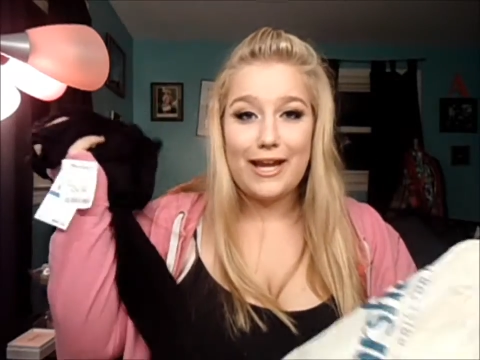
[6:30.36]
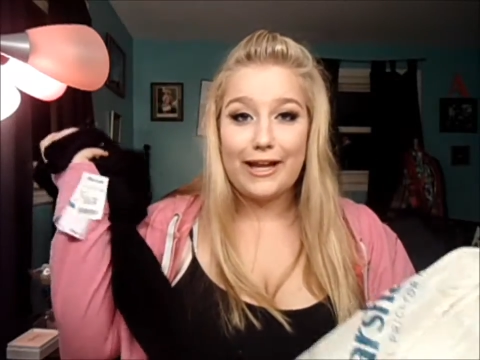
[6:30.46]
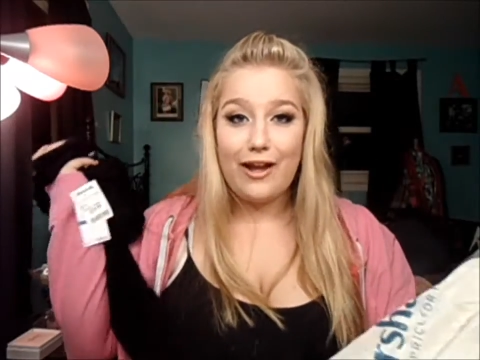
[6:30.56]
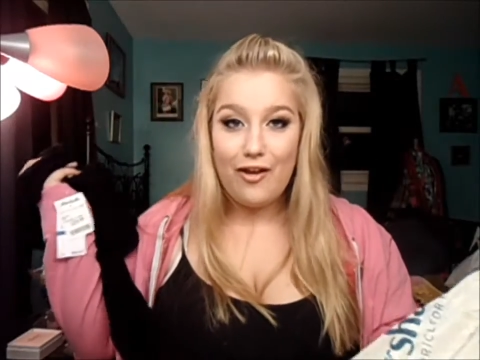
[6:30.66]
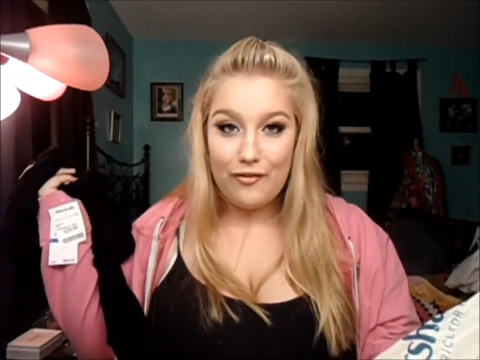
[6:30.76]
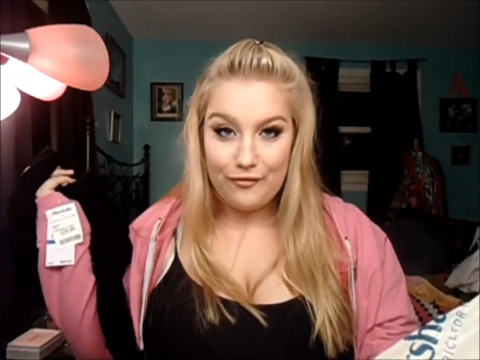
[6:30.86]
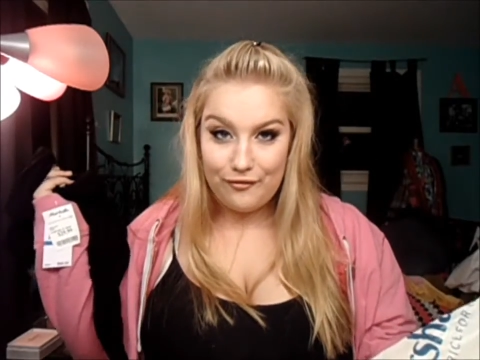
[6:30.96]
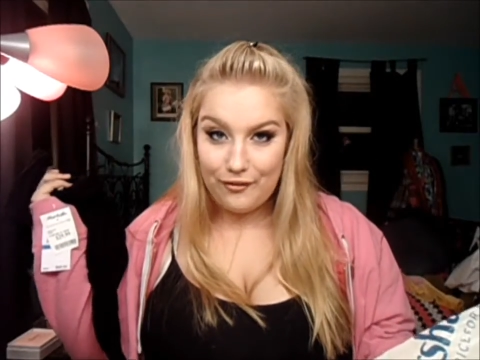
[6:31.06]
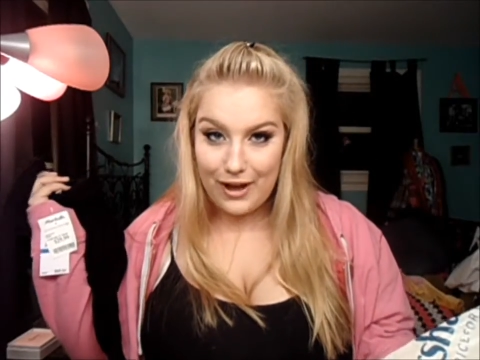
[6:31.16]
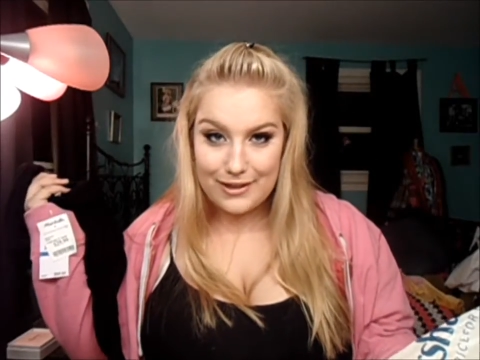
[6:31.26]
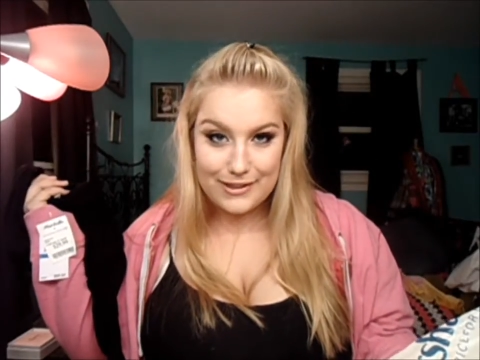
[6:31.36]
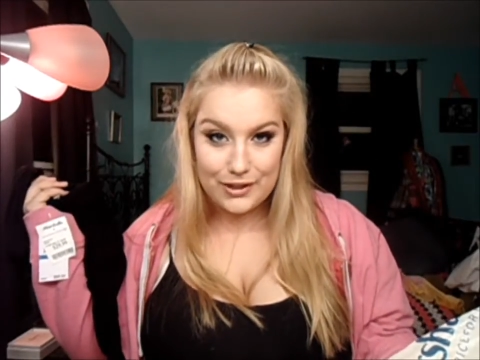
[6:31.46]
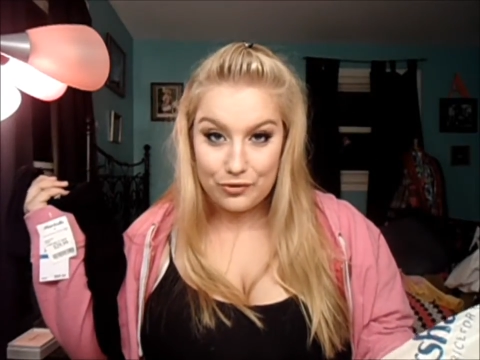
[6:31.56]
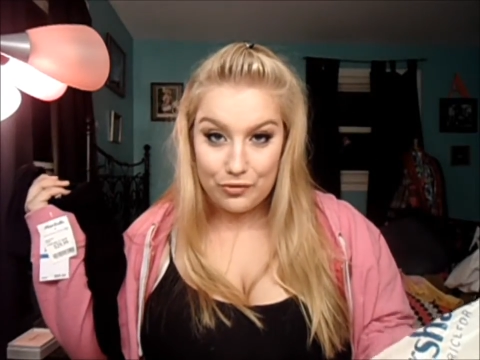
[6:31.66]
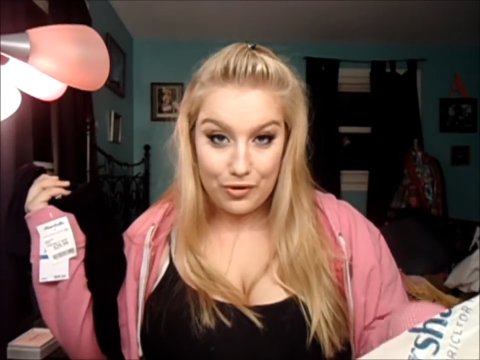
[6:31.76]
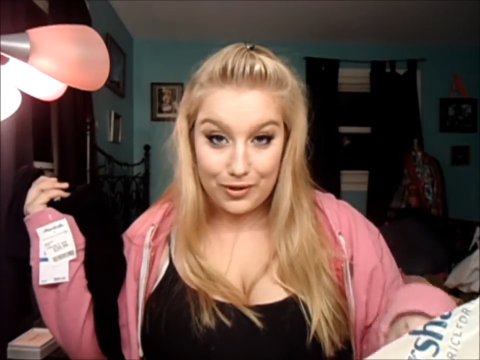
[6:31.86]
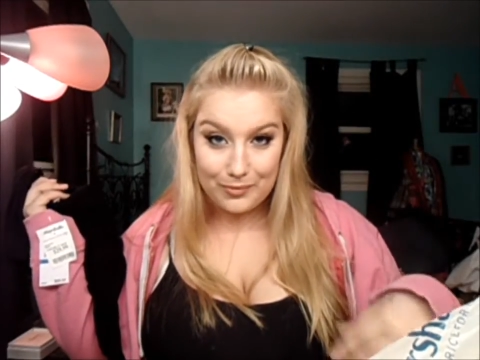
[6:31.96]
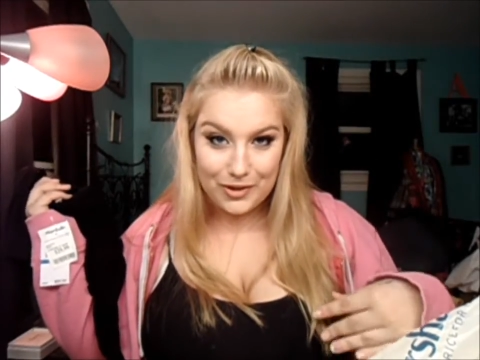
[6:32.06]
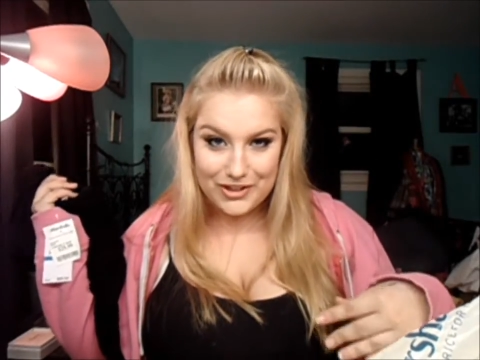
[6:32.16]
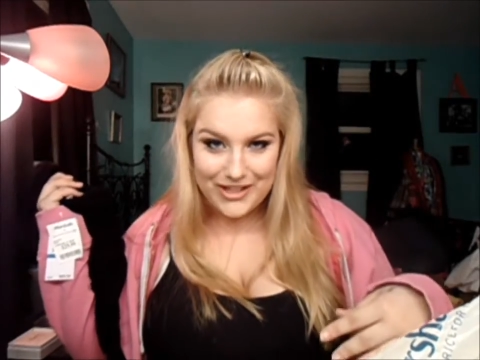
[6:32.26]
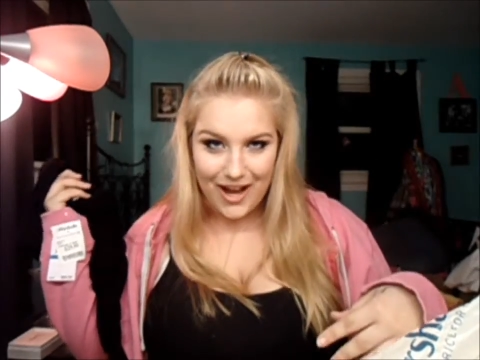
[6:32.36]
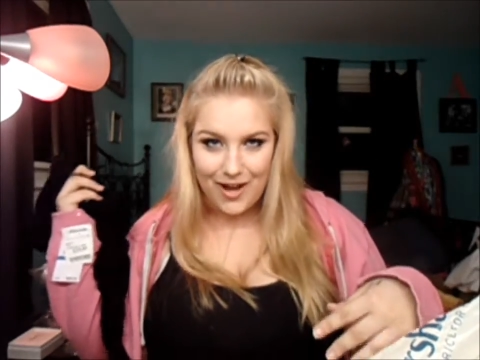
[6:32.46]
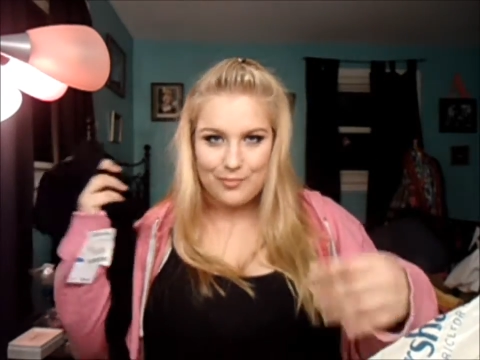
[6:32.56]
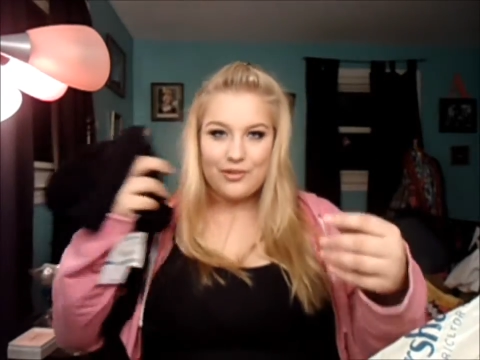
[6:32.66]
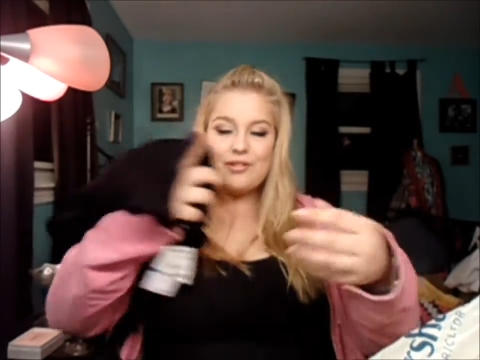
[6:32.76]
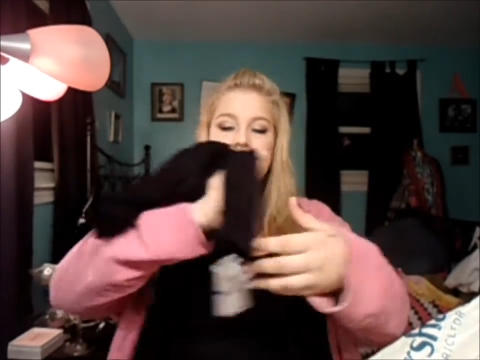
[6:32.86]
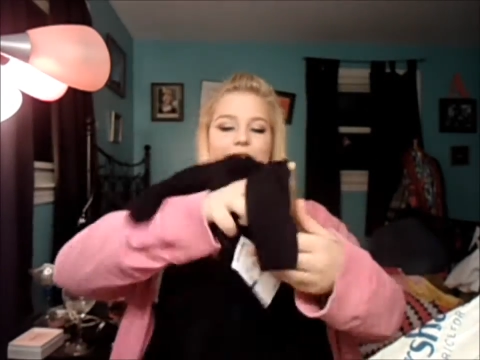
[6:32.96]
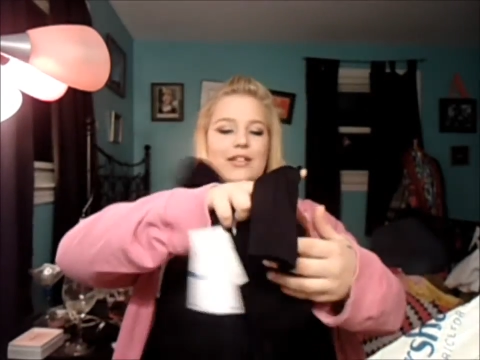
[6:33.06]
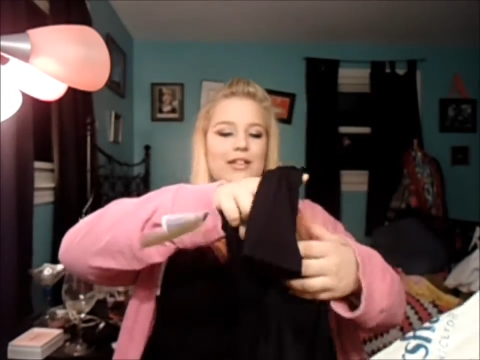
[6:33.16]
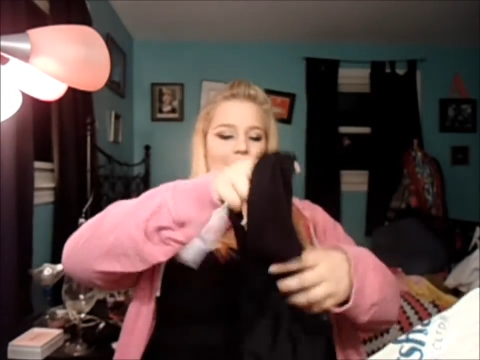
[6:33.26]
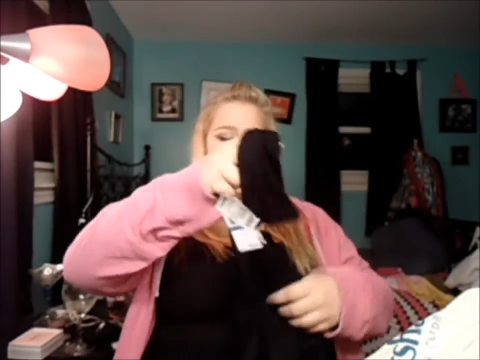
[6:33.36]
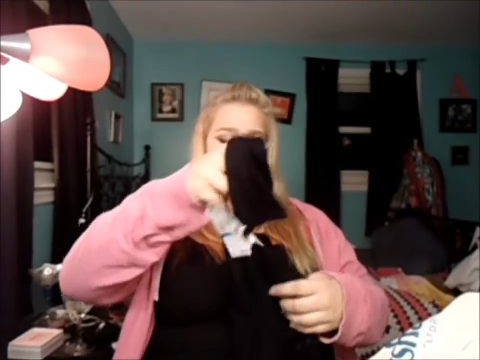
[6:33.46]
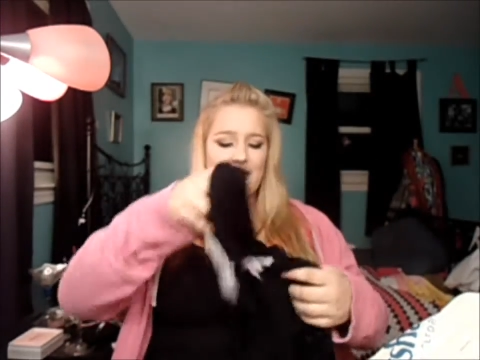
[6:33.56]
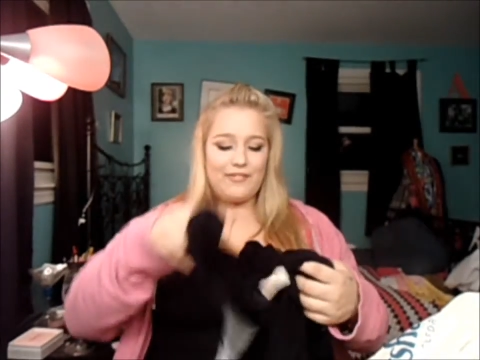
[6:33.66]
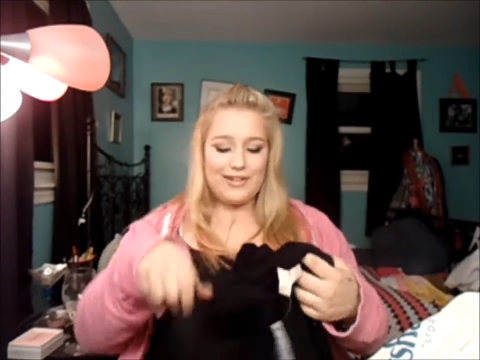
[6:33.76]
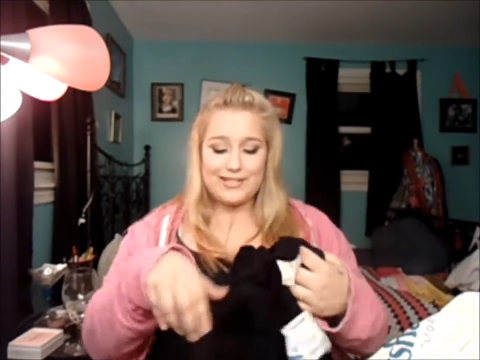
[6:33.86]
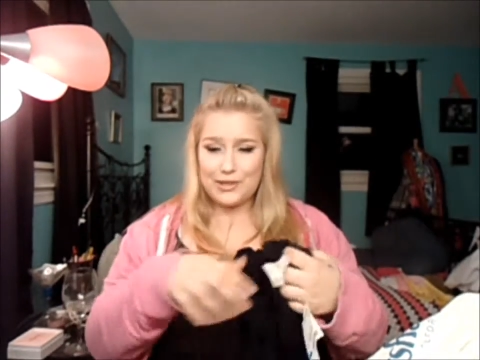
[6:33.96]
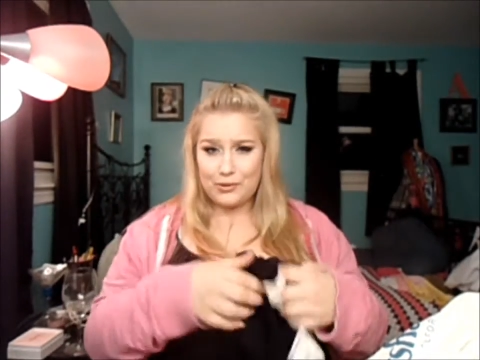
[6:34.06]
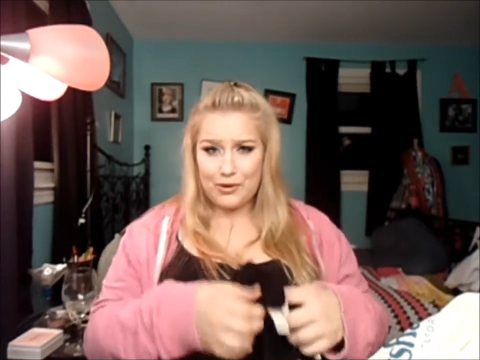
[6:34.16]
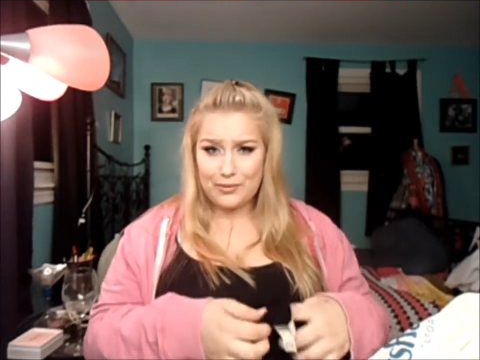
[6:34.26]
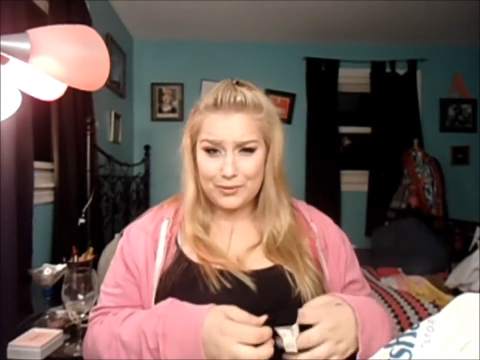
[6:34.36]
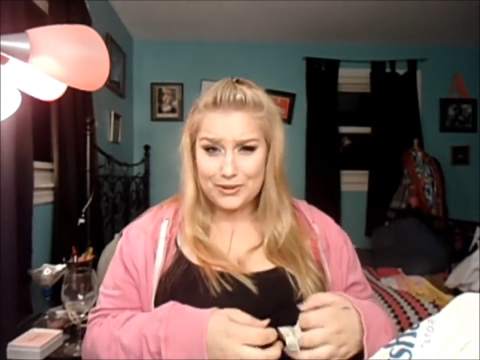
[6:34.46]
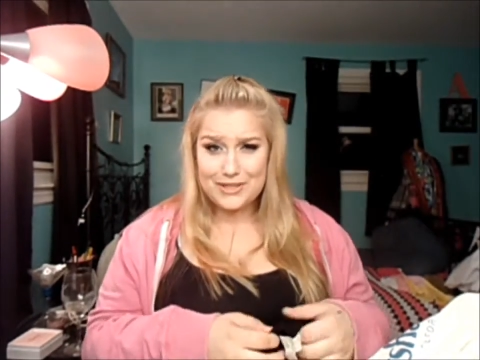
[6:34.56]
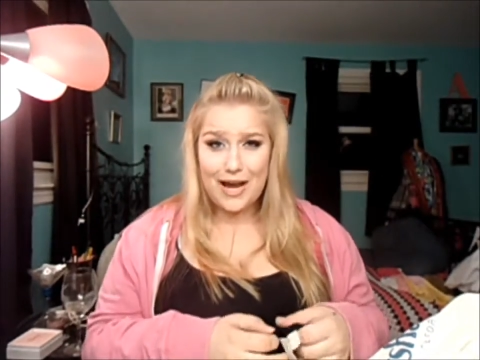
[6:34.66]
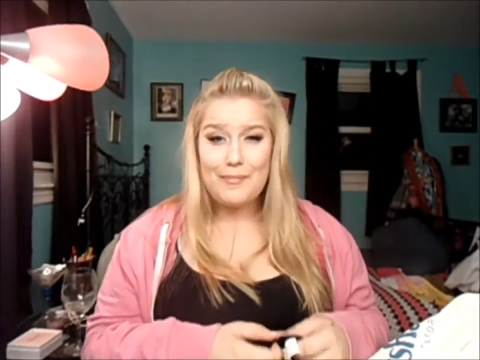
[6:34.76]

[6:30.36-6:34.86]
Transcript: like fancy grown-up girl top in my fancy grown-up girl top.